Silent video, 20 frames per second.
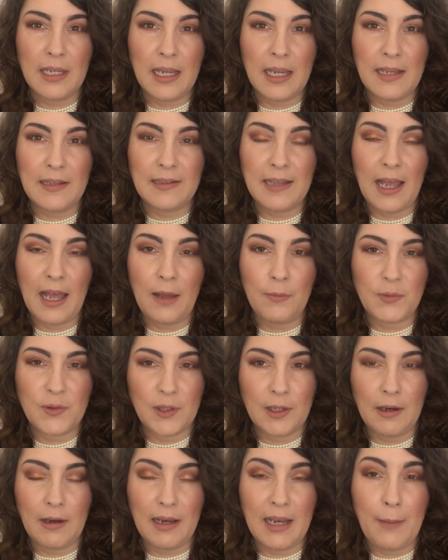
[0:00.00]
It is
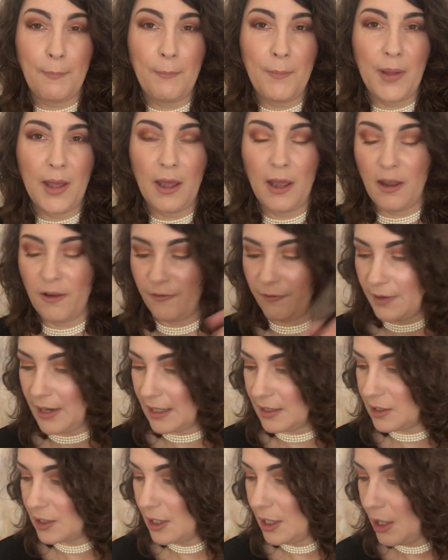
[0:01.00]
absolutely
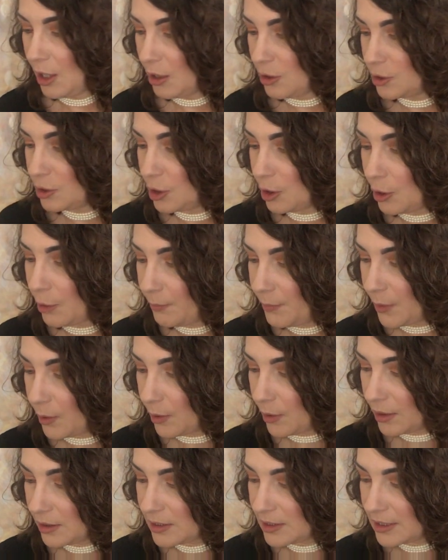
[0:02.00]
perfect to
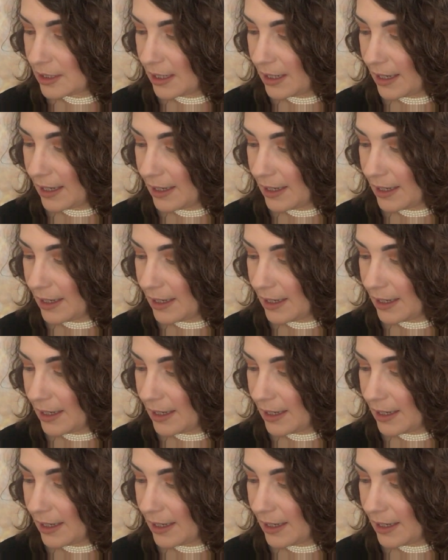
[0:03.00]
put